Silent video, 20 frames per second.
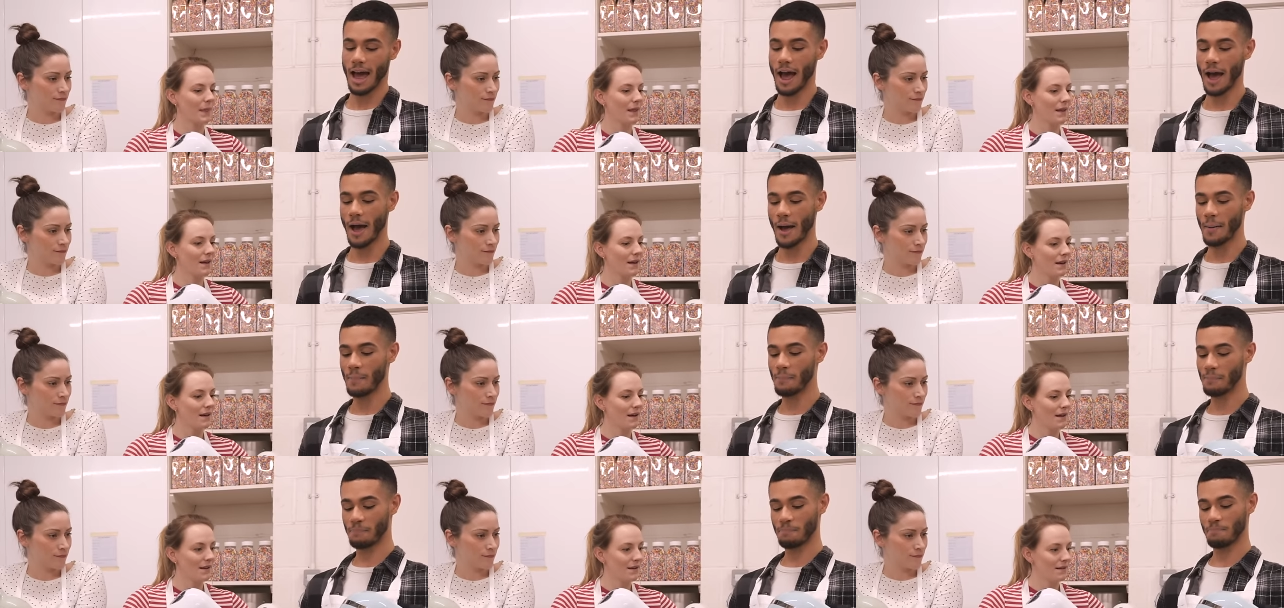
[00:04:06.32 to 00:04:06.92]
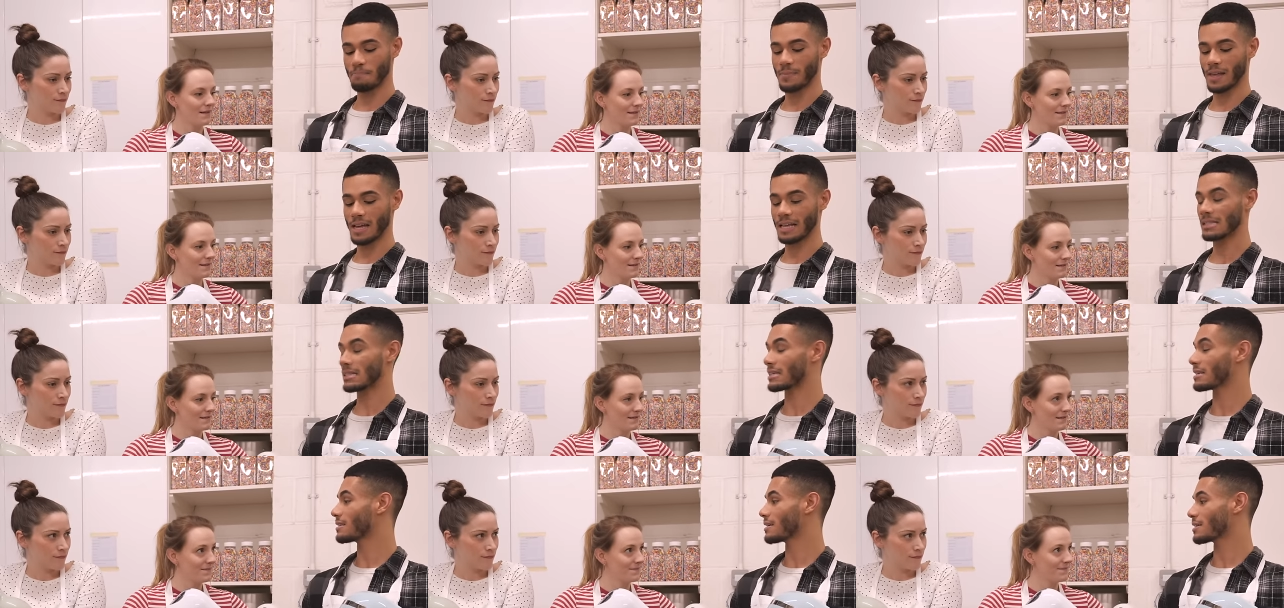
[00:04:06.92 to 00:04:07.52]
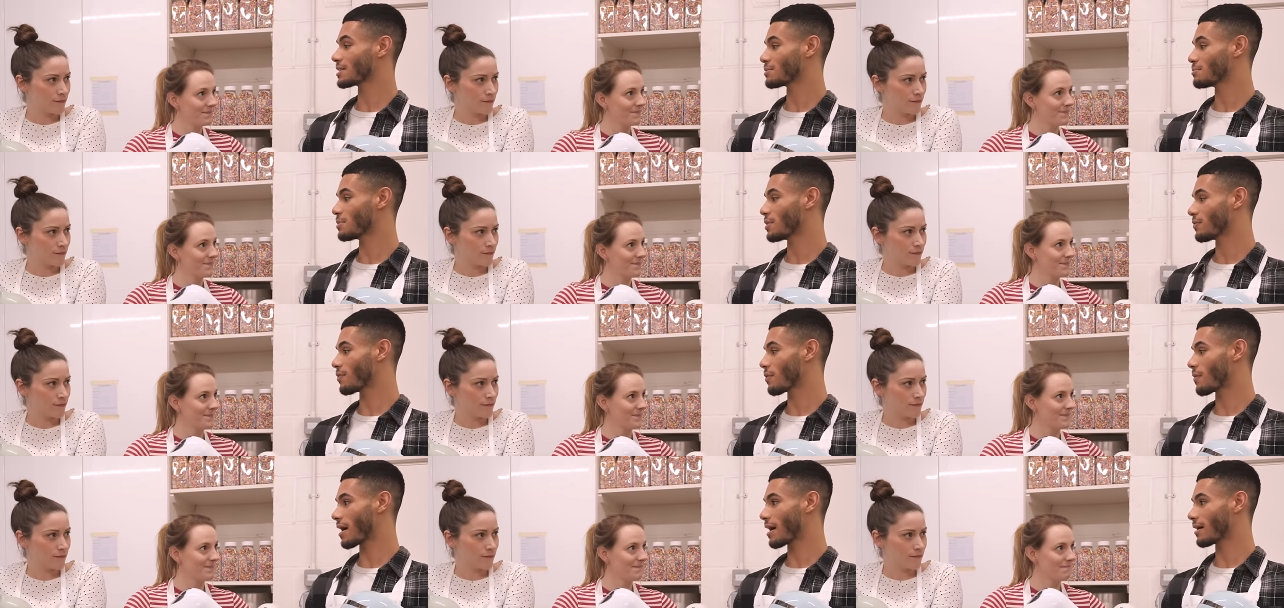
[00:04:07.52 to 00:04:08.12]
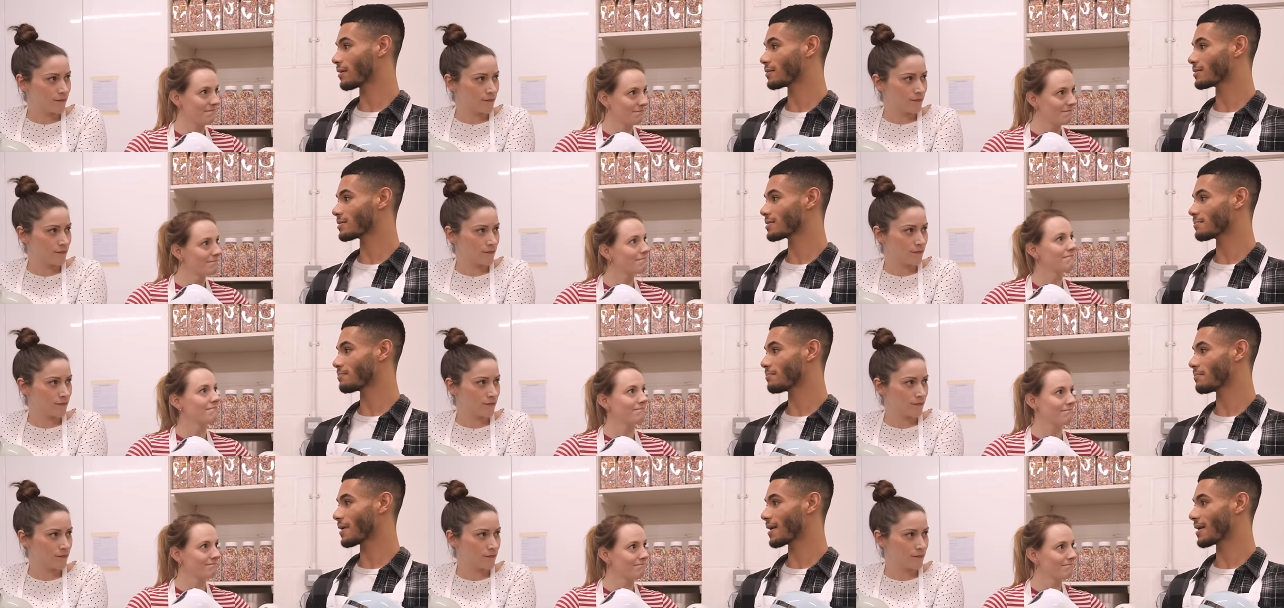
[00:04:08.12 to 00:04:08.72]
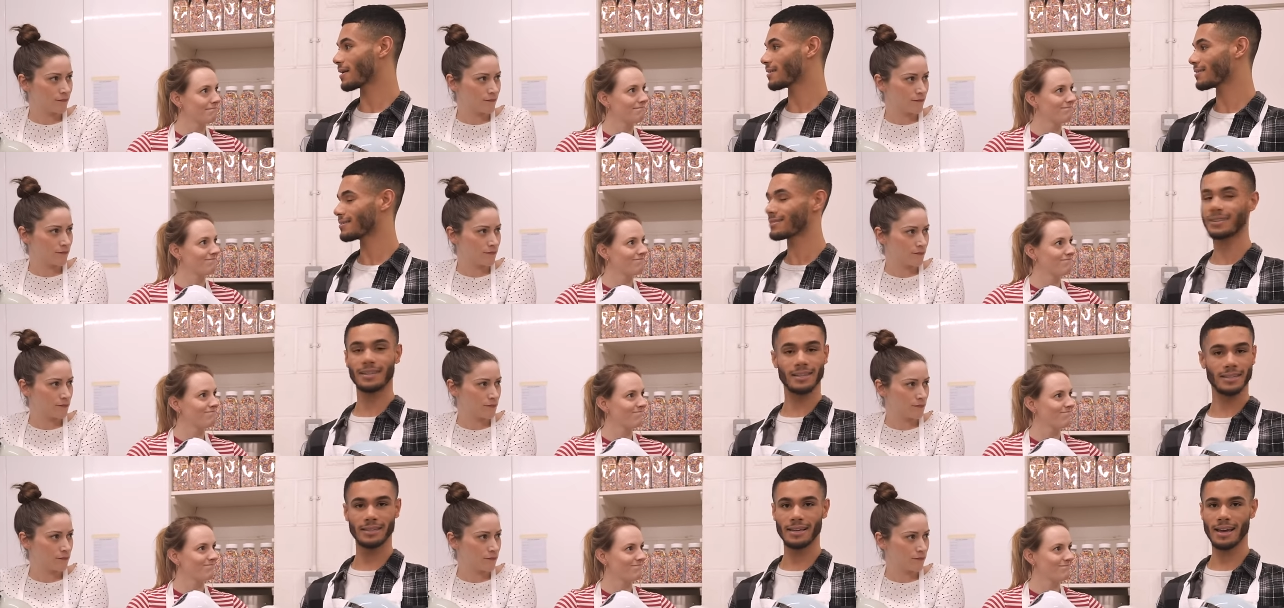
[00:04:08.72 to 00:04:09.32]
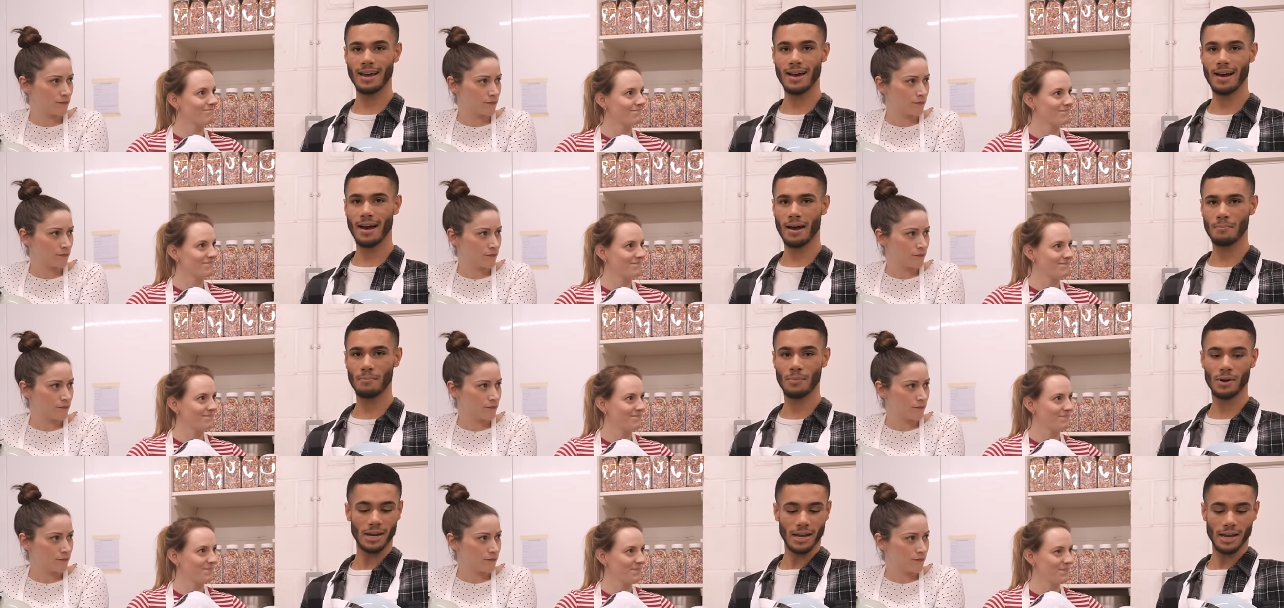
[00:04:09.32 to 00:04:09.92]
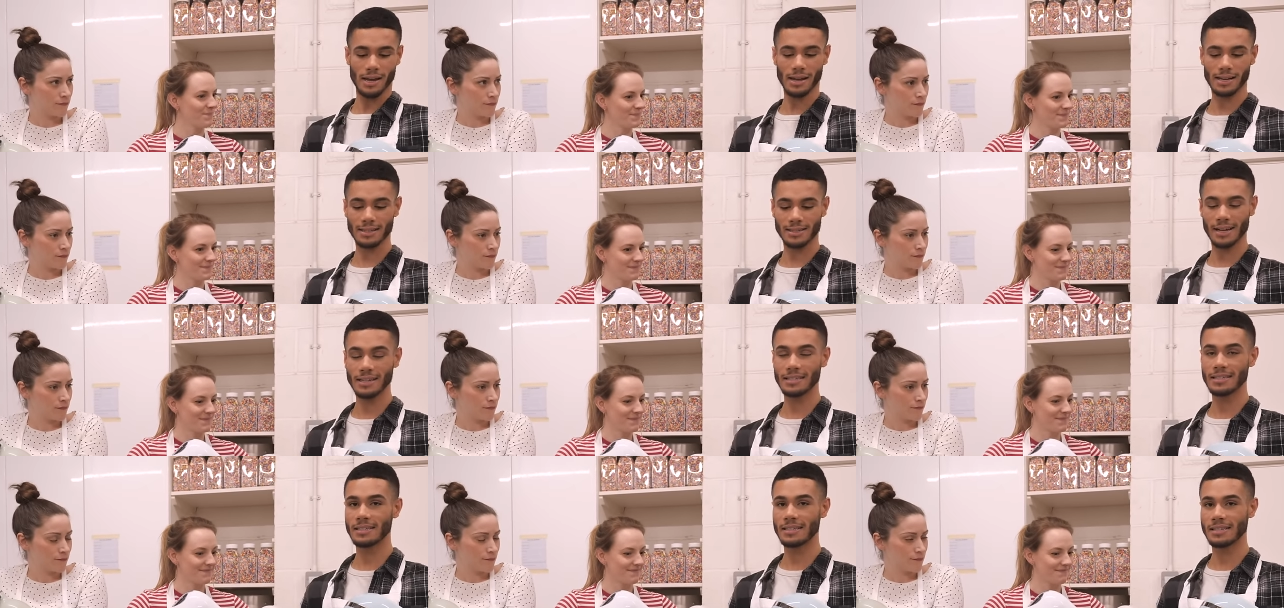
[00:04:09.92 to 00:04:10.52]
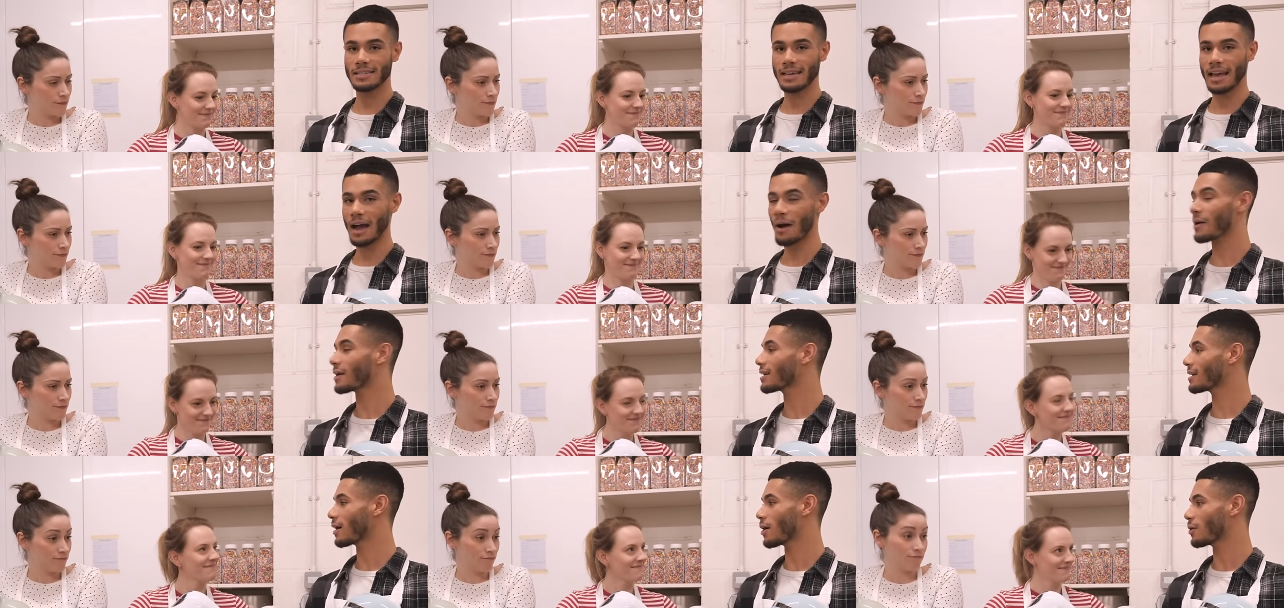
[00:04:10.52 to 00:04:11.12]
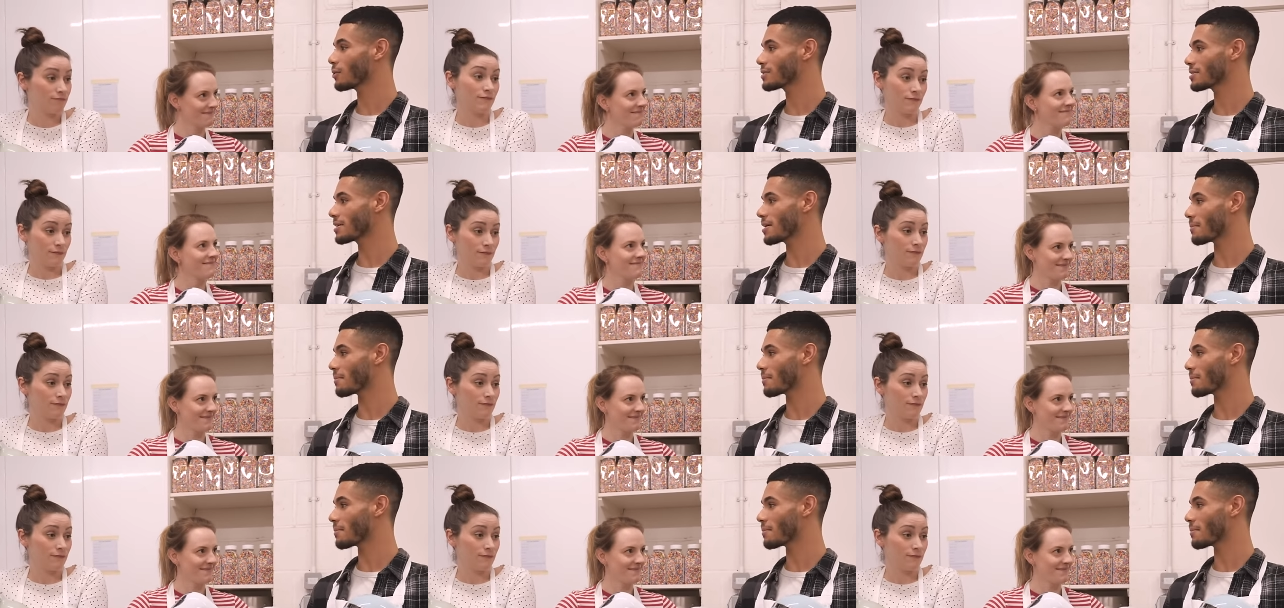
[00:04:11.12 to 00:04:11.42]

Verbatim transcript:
Speaker 1: Um, it's easier to move around, but yeah, I'm pretty excited to see how it holds